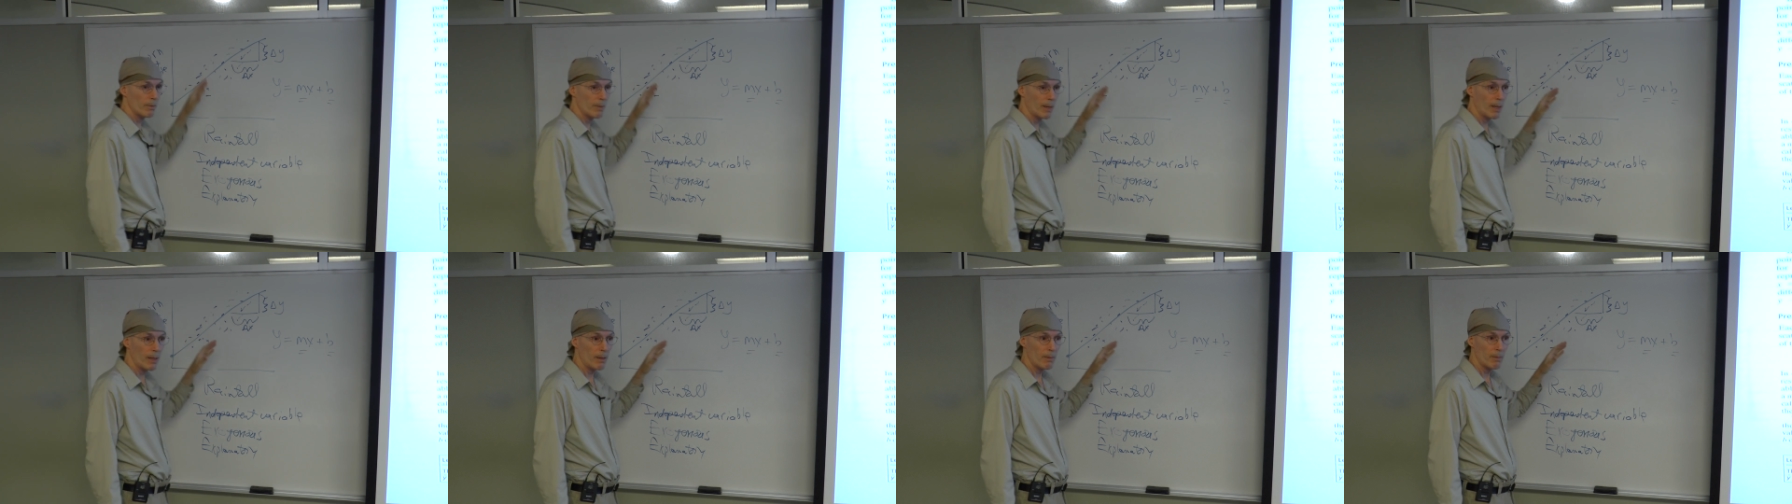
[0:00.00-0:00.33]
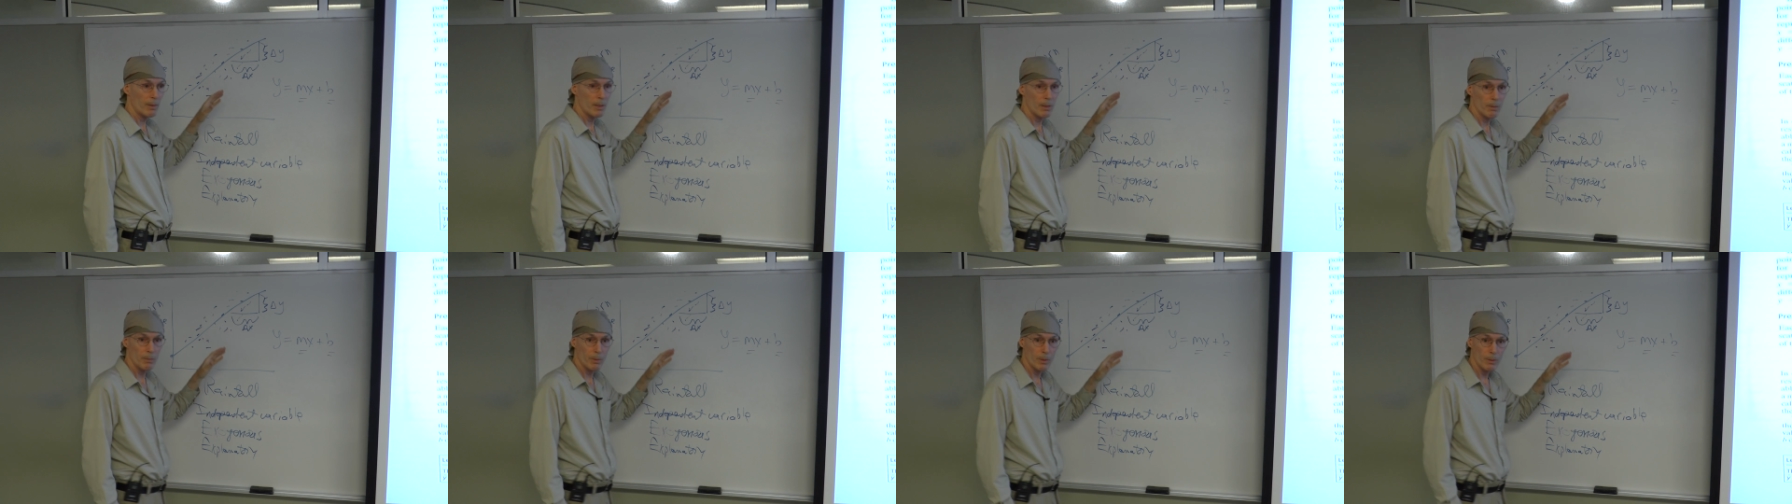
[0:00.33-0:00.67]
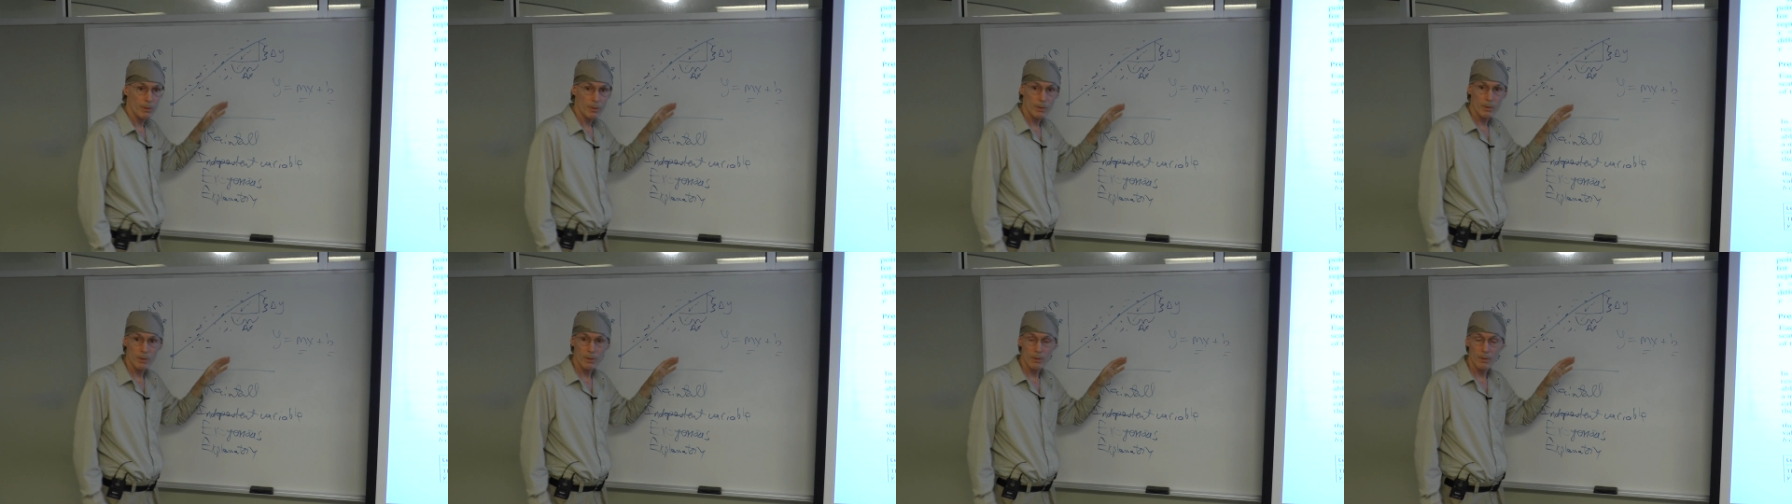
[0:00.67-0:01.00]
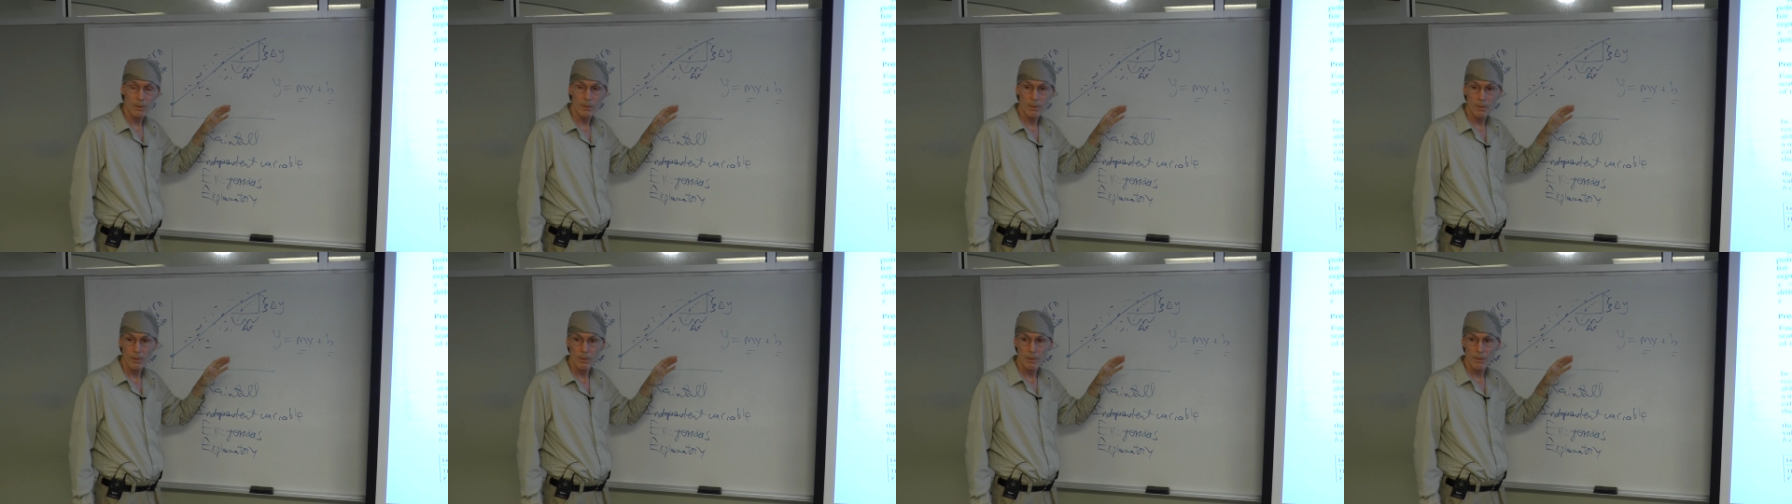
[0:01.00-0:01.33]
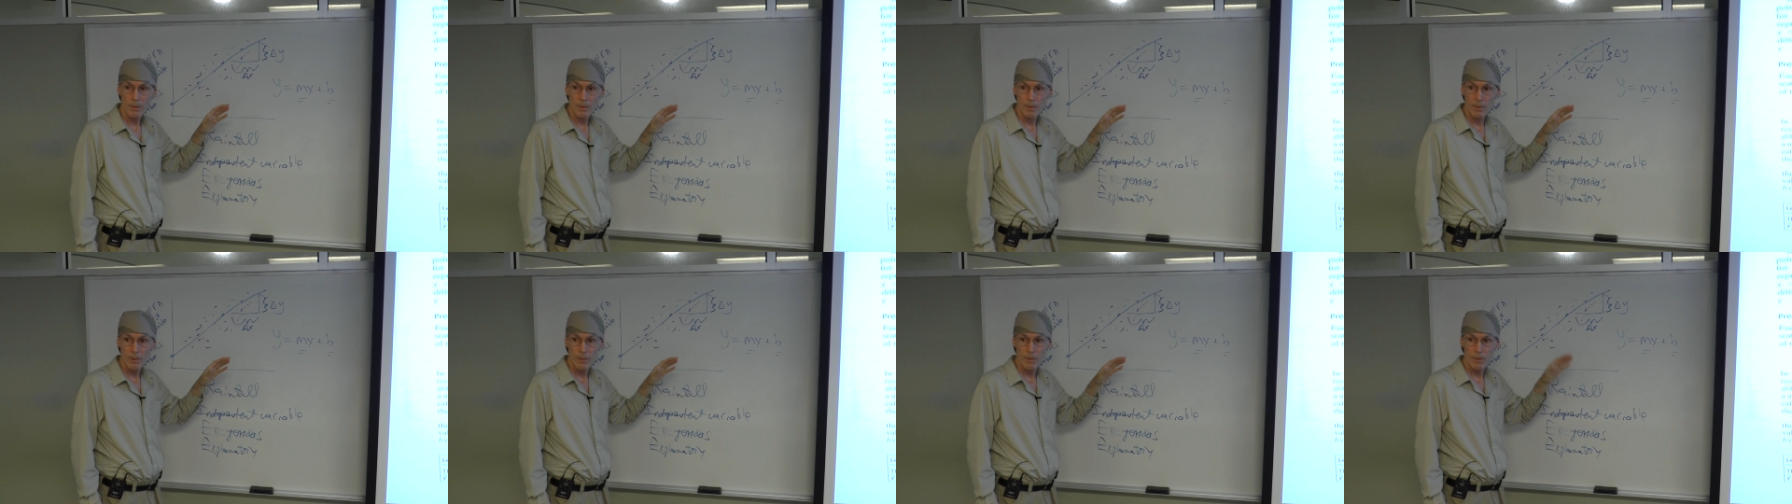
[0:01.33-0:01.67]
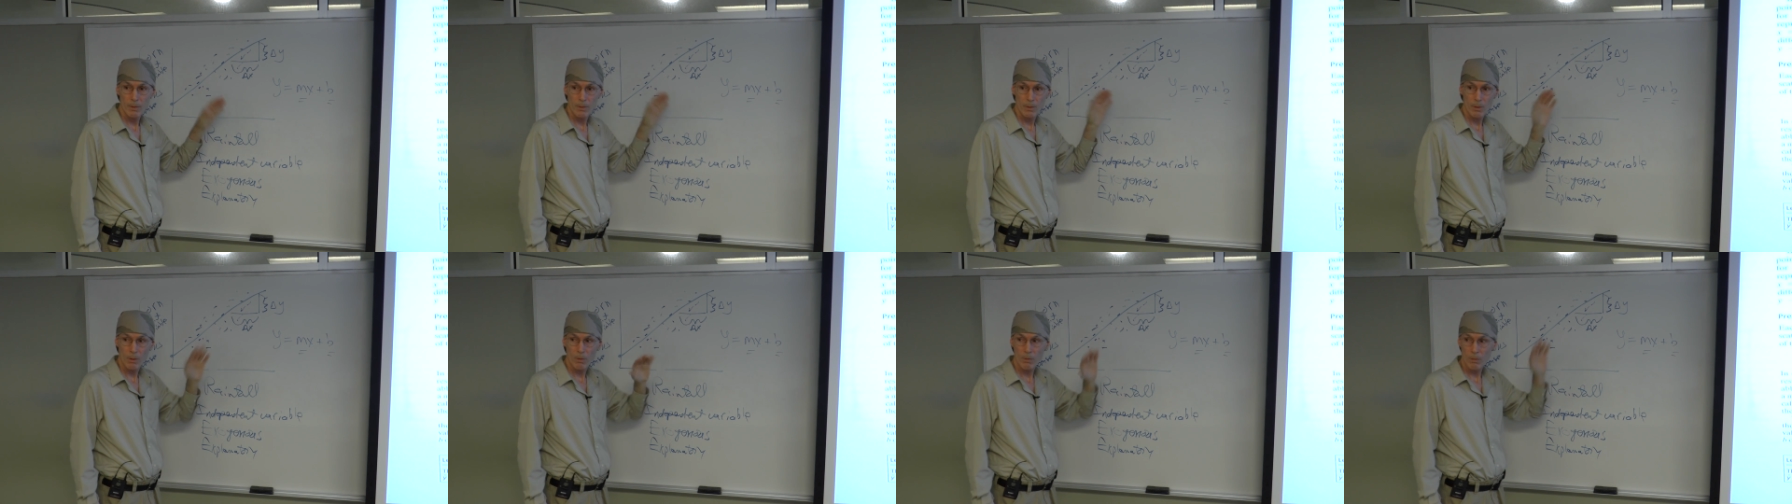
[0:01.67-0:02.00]
variables
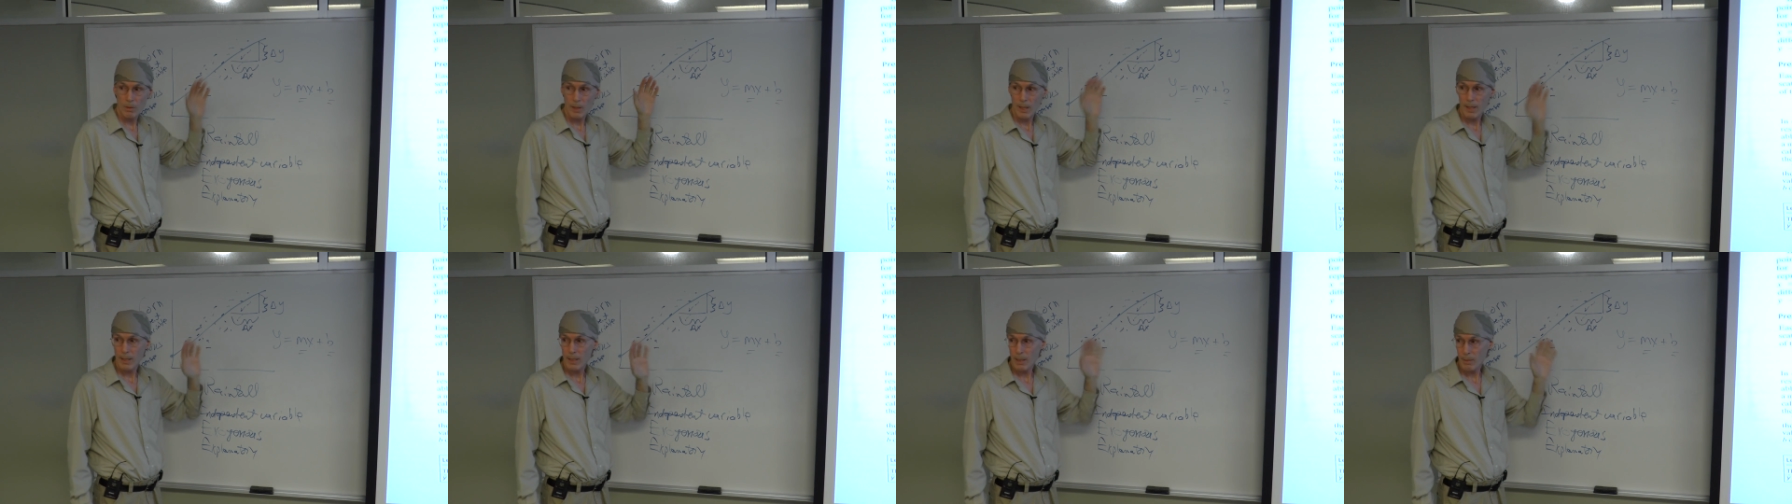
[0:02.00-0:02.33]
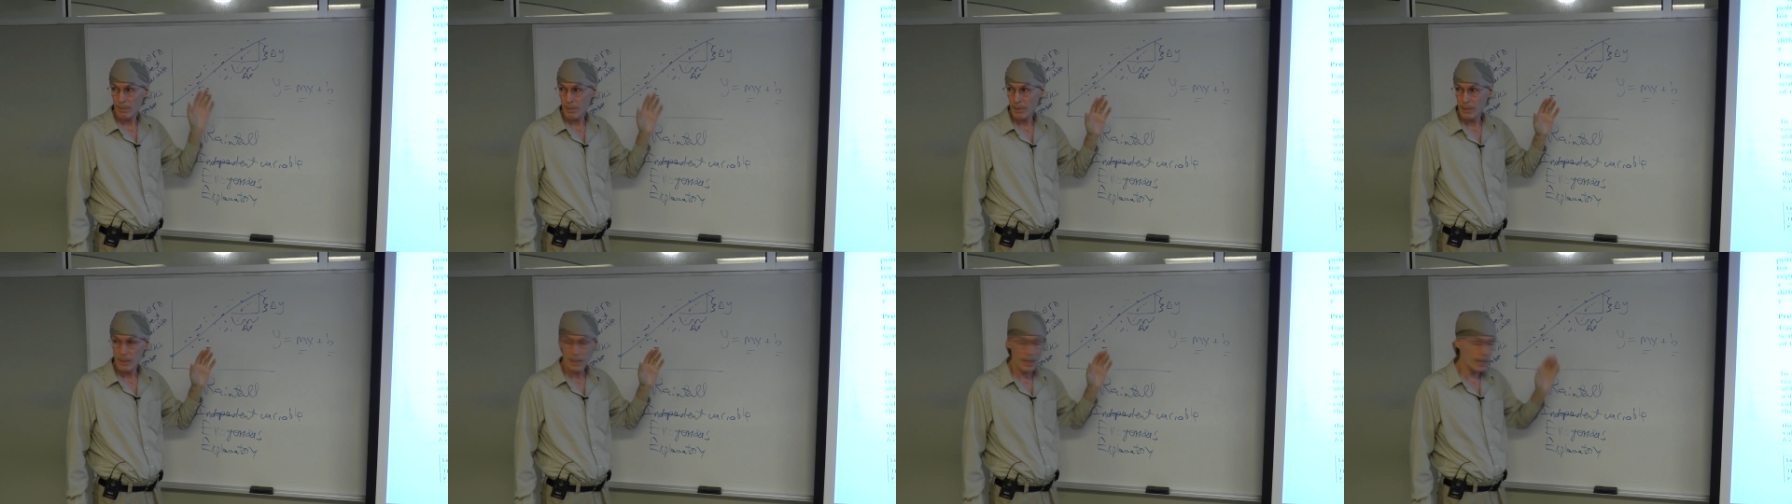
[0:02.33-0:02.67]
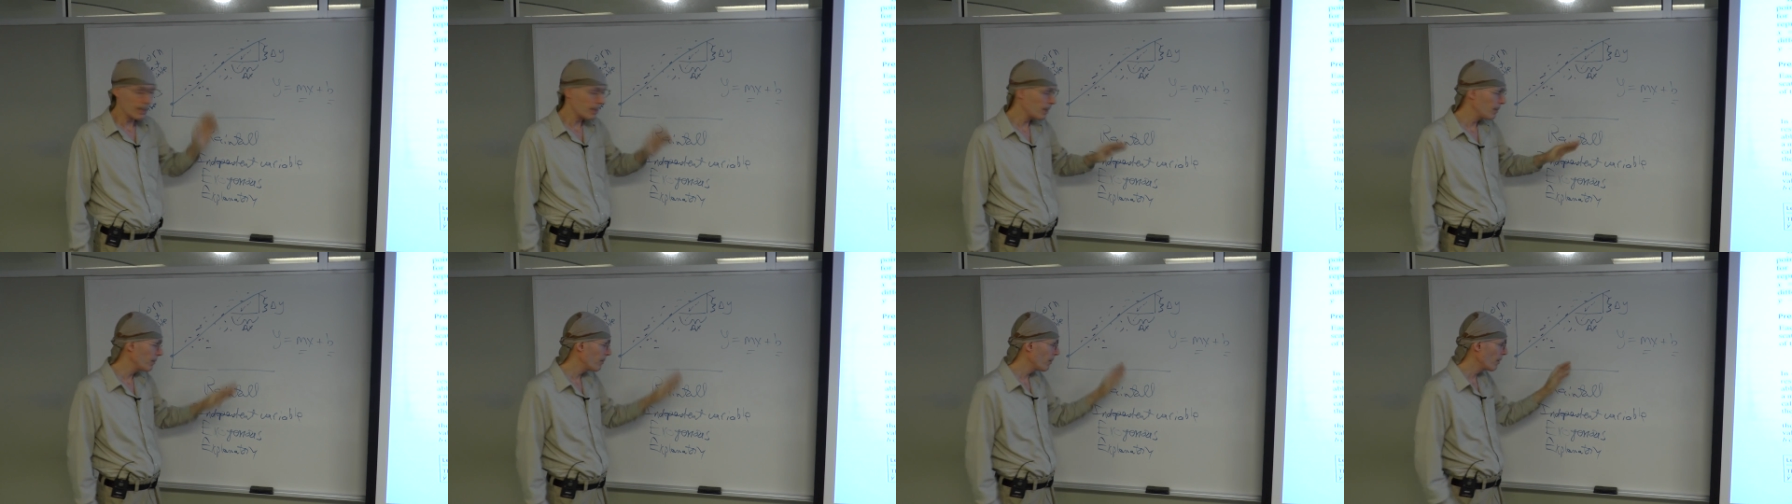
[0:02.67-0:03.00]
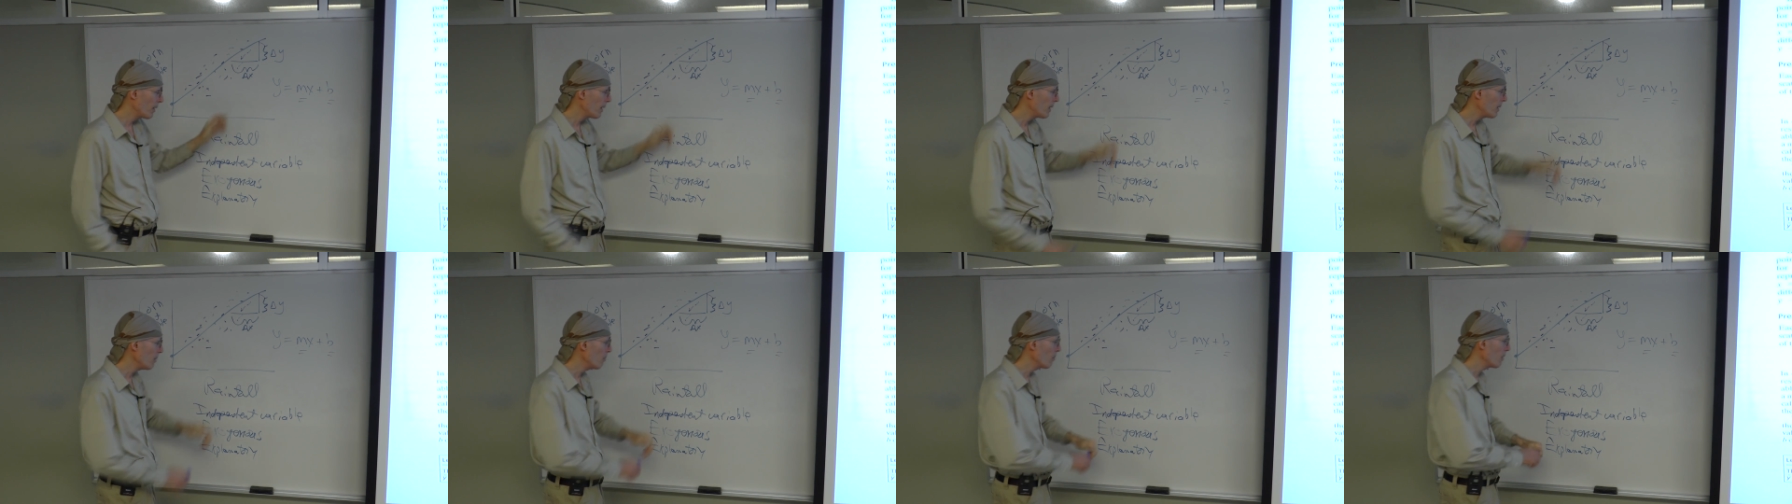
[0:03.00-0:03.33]
don't line up exactly. For any